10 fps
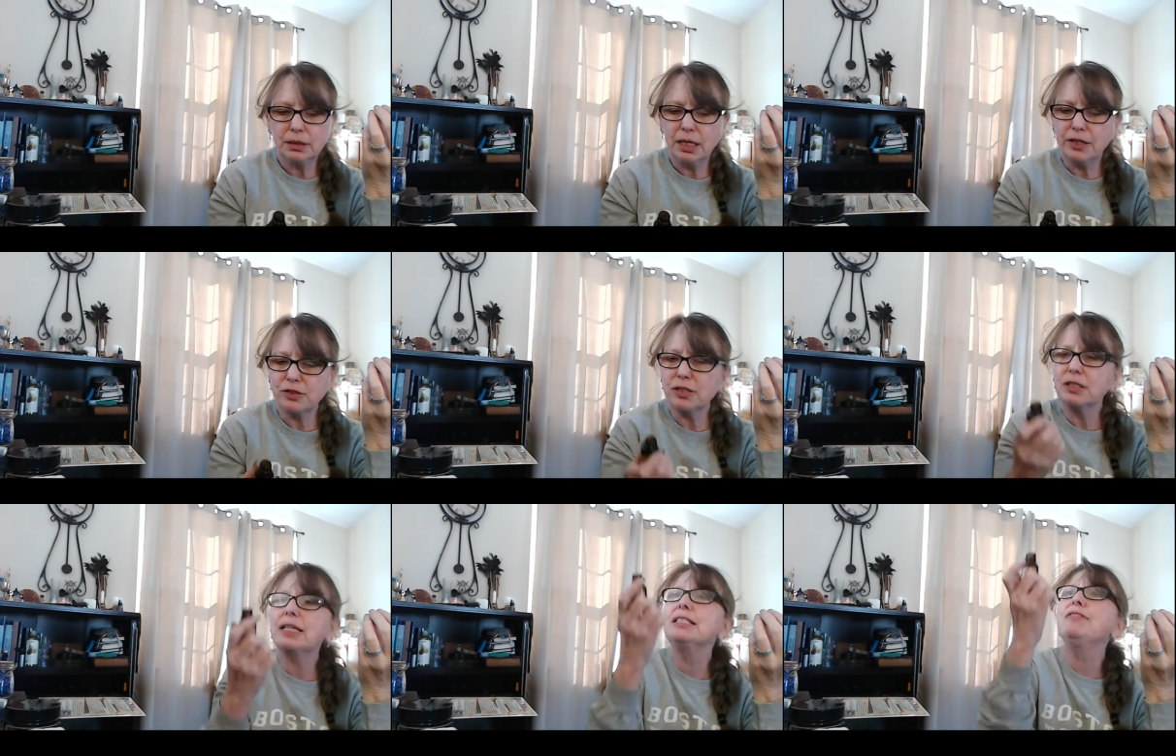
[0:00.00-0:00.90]
And there's,
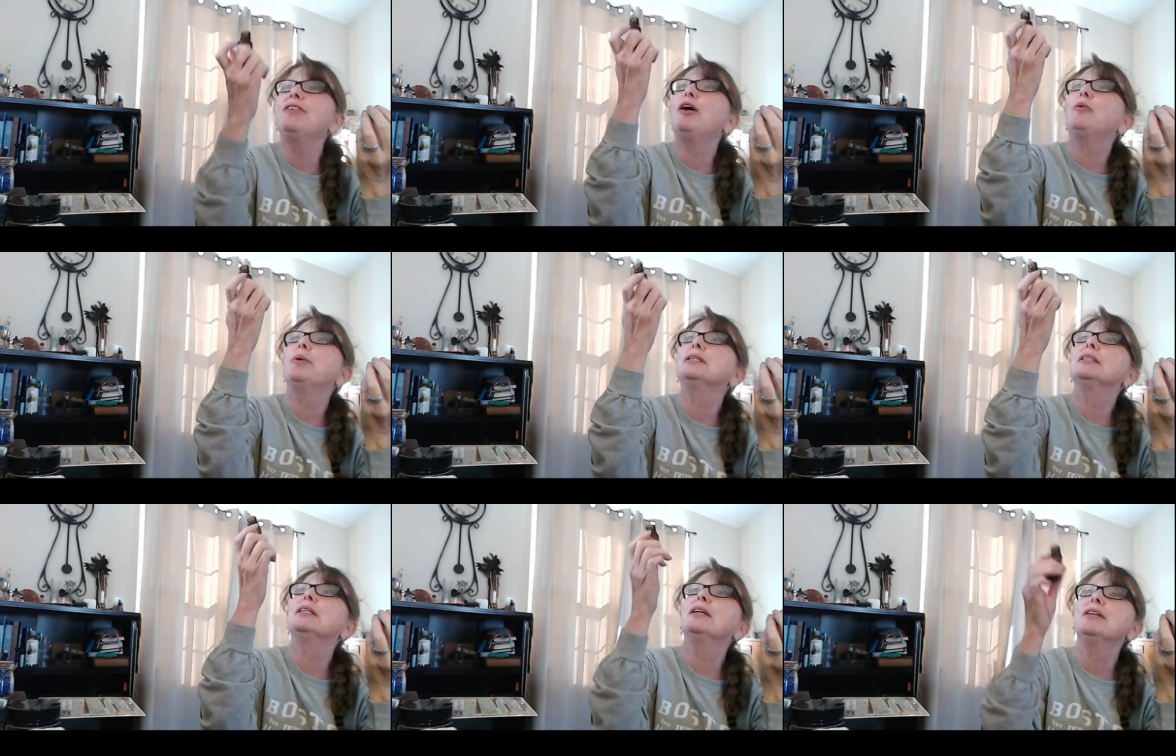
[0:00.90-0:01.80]
I see flower buds
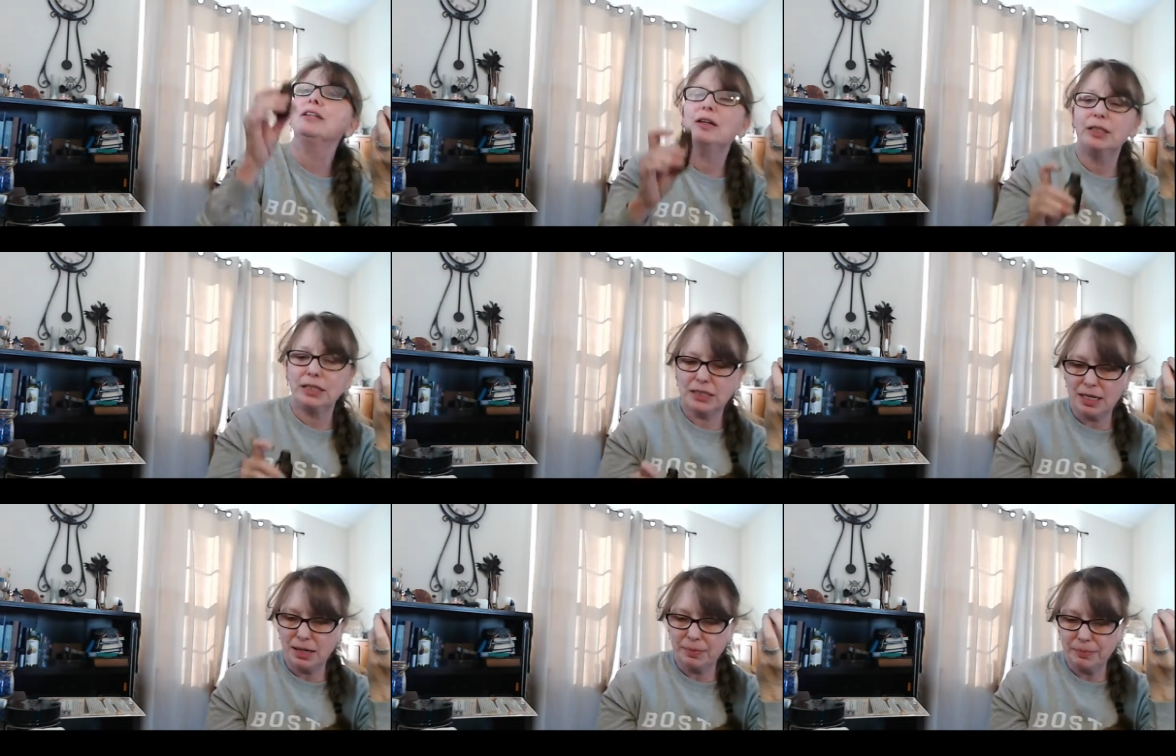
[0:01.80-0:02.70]
in there. or at the top.